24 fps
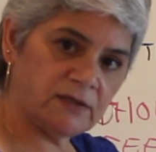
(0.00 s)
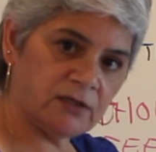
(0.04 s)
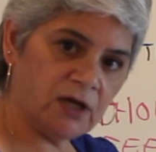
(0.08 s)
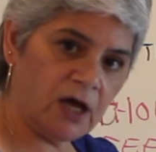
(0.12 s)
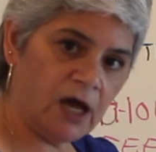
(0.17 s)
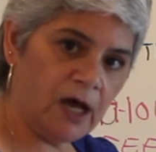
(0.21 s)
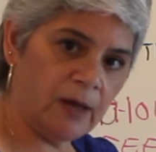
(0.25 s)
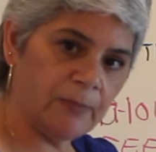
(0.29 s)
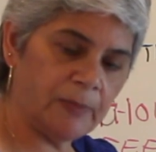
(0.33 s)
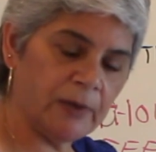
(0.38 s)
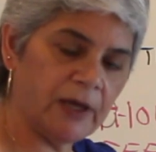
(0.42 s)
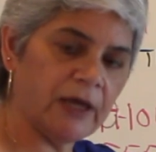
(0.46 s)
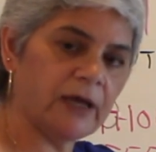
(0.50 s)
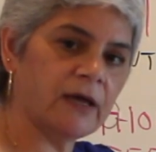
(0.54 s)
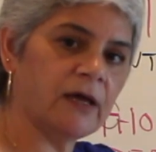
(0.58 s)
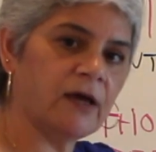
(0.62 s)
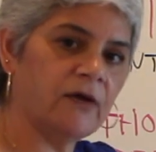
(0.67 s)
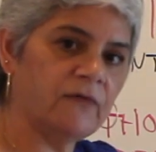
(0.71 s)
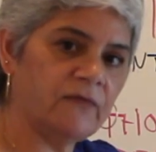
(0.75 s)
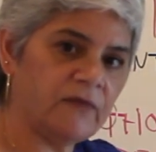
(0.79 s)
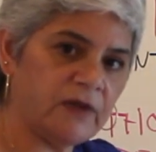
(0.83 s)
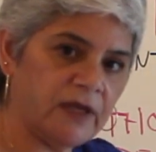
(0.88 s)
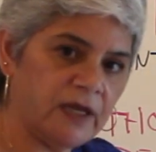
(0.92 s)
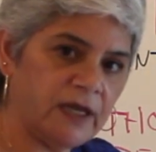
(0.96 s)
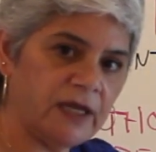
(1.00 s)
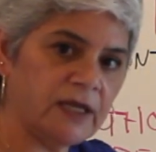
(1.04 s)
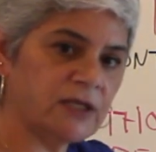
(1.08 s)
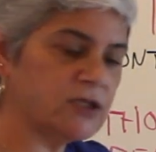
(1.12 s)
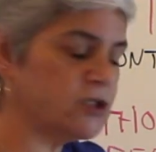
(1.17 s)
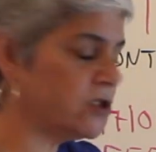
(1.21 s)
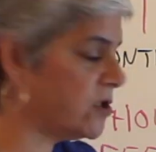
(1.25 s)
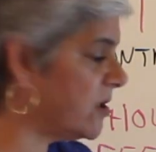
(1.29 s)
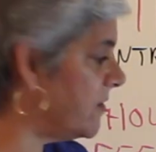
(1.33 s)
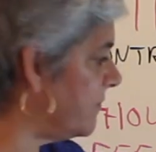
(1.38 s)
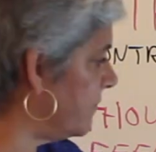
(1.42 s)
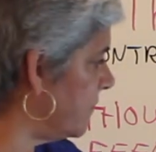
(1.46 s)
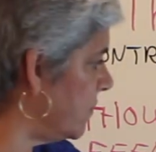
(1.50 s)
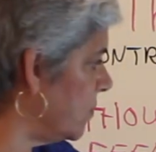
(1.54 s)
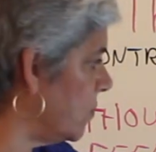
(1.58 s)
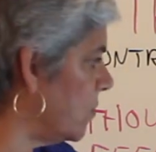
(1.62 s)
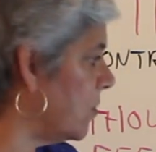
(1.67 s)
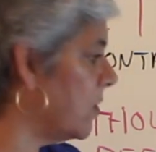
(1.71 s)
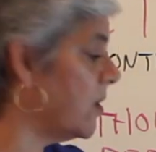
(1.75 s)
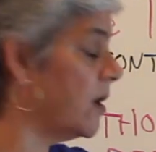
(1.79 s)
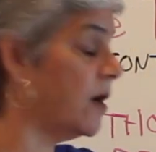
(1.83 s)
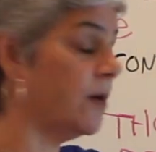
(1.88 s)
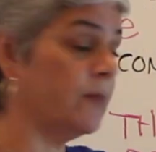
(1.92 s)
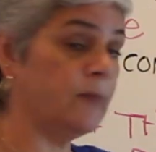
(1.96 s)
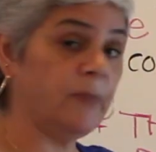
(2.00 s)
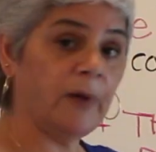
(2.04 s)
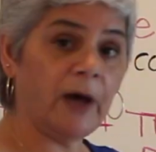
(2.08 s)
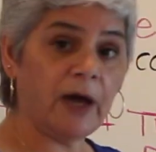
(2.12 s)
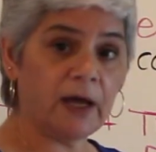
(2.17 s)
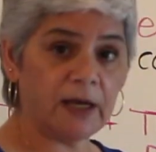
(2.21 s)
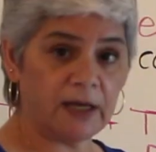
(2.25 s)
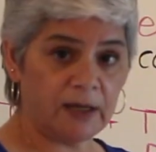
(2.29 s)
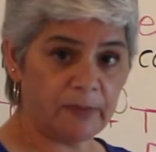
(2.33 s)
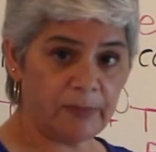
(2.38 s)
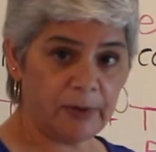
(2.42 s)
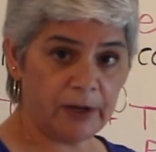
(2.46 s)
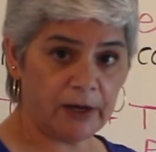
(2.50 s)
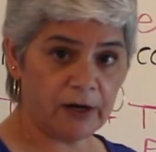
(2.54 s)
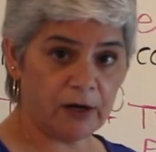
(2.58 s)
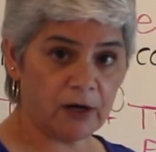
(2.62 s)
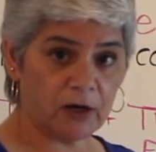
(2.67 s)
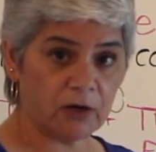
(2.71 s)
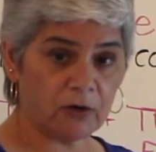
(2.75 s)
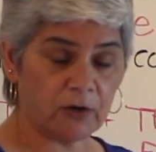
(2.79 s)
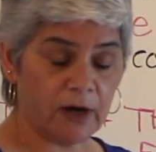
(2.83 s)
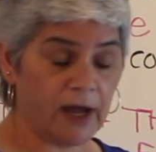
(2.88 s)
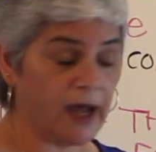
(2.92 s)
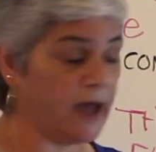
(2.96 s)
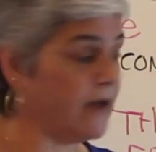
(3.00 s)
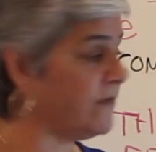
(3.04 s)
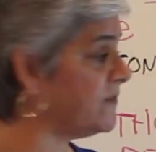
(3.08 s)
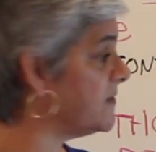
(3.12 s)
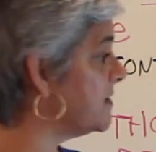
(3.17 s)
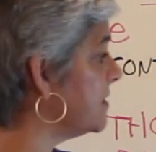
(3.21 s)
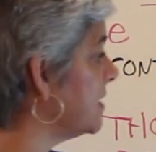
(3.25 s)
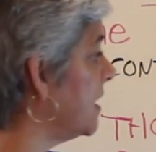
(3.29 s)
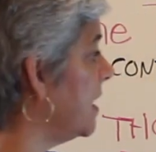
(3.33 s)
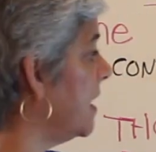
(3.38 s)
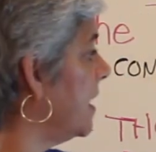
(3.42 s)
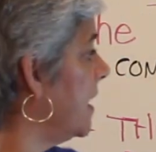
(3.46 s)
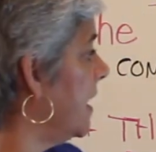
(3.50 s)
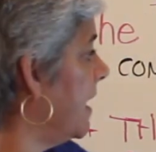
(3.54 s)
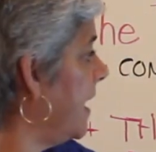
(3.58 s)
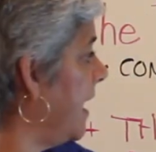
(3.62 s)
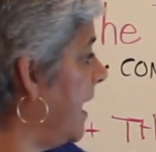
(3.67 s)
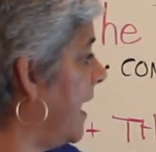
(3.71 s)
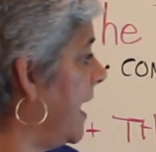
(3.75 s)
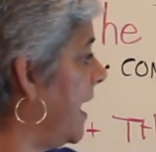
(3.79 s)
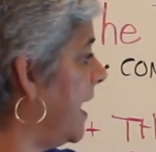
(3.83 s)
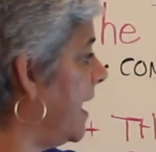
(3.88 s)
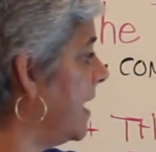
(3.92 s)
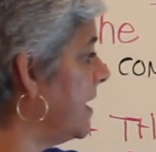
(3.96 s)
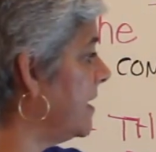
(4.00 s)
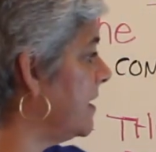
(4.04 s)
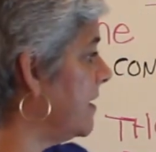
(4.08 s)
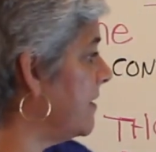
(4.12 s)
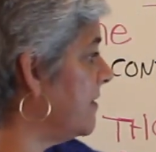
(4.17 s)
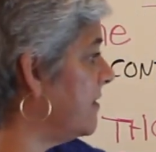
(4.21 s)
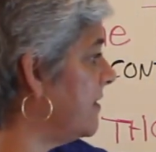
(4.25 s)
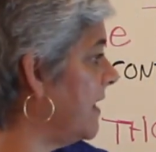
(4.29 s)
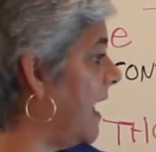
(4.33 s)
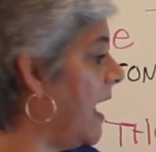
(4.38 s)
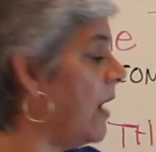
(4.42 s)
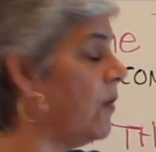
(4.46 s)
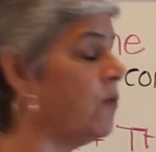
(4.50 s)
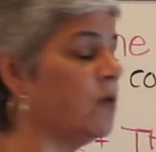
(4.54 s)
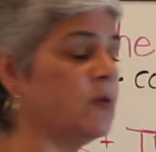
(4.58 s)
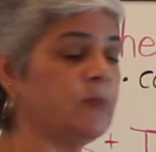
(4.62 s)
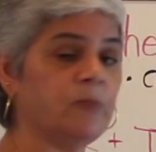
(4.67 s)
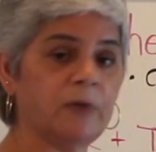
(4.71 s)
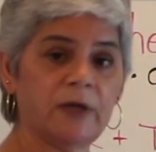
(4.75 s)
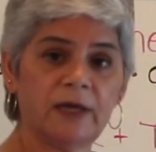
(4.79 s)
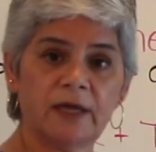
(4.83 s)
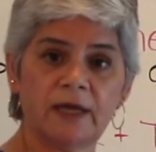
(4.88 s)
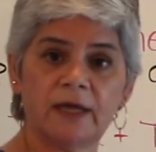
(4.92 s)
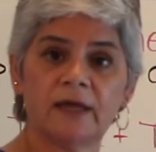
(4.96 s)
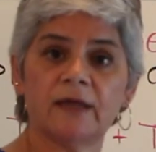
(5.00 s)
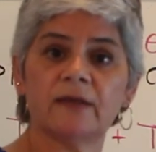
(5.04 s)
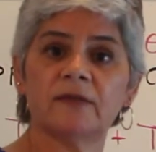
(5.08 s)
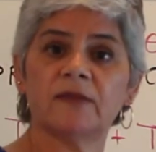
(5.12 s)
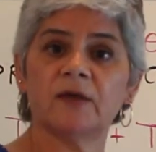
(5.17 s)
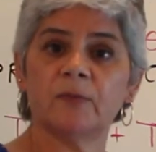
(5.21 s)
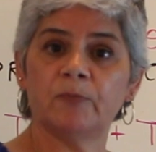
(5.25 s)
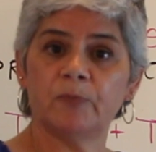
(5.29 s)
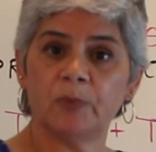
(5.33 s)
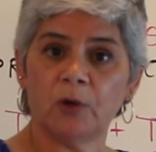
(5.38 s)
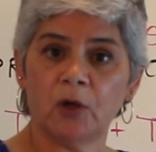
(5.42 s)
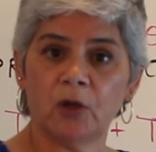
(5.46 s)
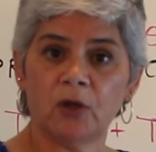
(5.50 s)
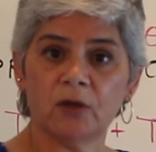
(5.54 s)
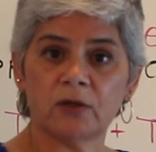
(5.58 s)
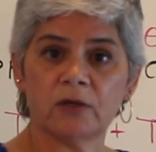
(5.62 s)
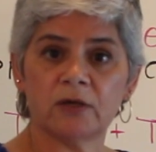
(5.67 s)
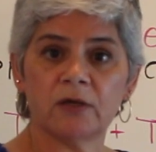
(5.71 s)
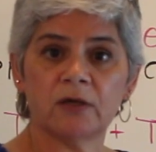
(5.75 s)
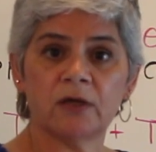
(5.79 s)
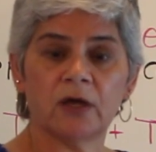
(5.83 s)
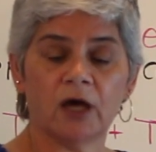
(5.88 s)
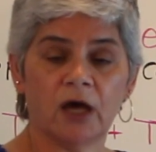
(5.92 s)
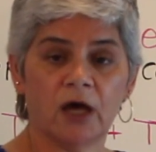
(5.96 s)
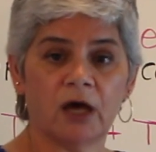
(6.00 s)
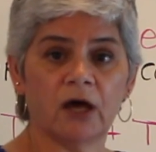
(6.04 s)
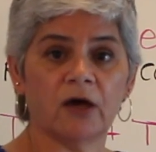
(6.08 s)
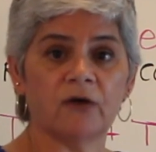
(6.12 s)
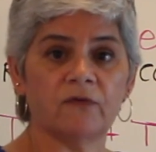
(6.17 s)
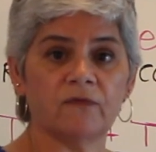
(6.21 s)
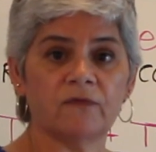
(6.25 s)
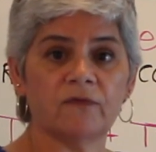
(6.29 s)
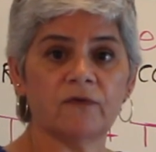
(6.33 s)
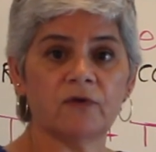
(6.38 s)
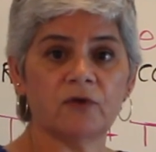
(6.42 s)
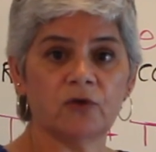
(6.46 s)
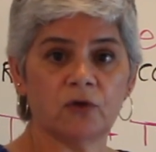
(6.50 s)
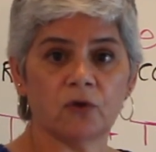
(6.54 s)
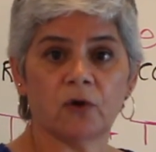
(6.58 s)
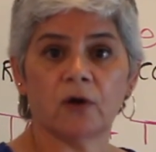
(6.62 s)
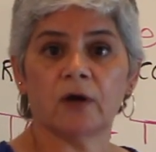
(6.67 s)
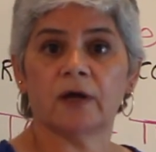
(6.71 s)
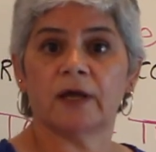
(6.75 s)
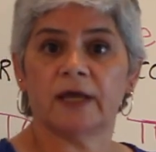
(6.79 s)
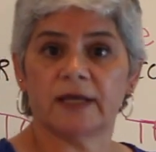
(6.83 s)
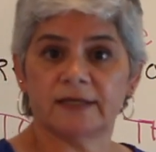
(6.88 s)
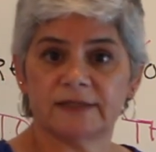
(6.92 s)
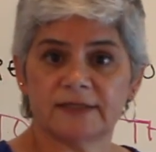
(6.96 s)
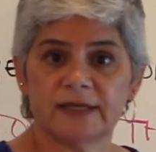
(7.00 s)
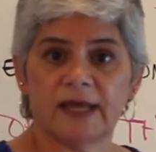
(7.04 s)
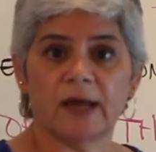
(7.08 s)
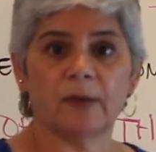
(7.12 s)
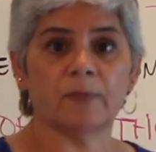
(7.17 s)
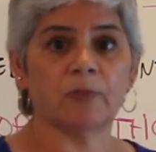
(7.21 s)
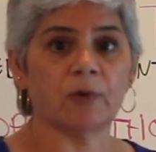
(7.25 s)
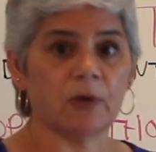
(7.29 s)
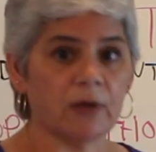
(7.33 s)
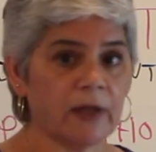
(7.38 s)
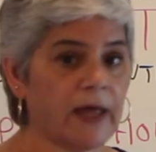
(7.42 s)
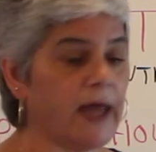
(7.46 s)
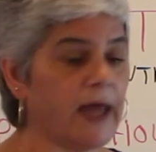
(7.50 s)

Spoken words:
topic of each of your body paragraphs, and that would be the bulk of your example